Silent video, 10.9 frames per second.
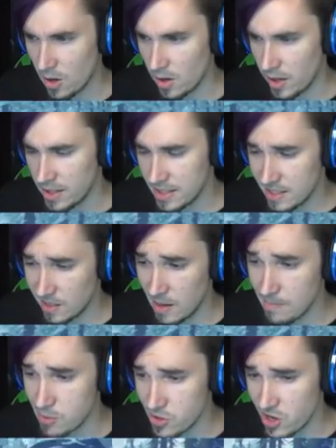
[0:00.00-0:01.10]
all. Now, this is the
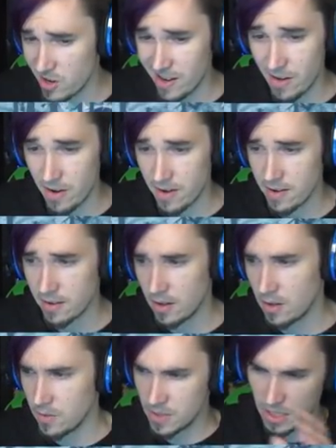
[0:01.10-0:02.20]
lumberyard area.
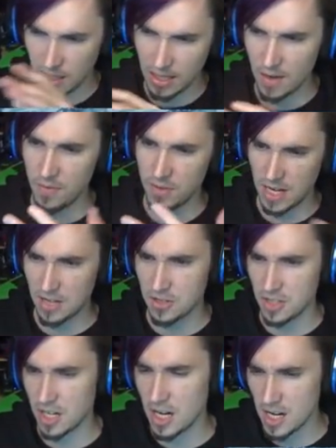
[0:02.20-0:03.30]
Over to the left is
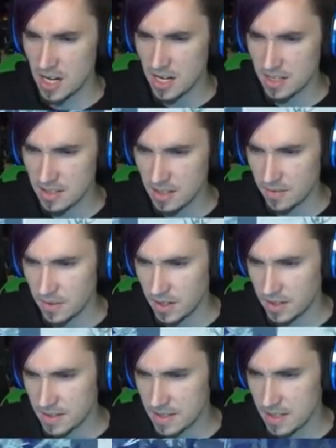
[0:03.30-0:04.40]
actually the cutting and stuff. You
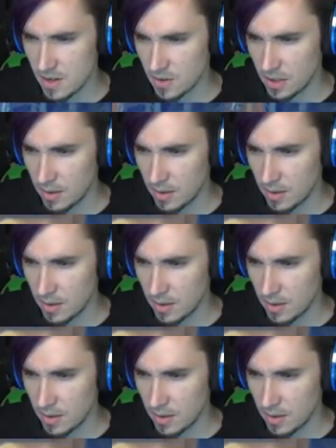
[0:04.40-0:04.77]
guys can see all the